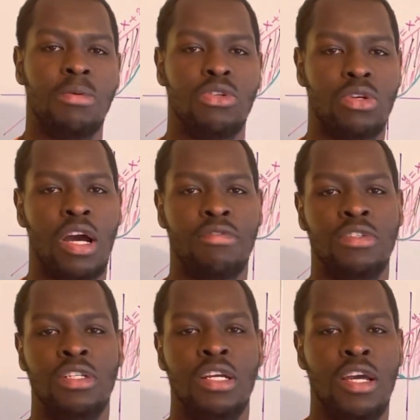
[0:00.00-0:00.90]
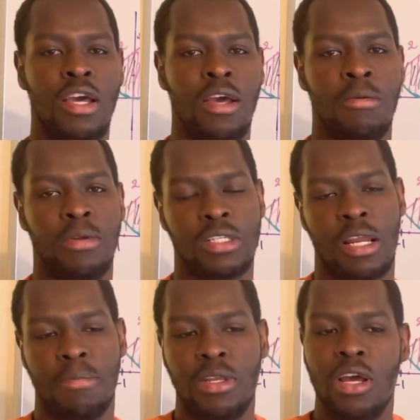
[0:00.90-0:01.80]
me to cover, please let
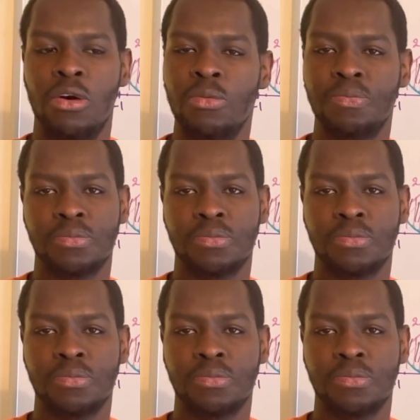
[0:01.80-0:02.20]
me know,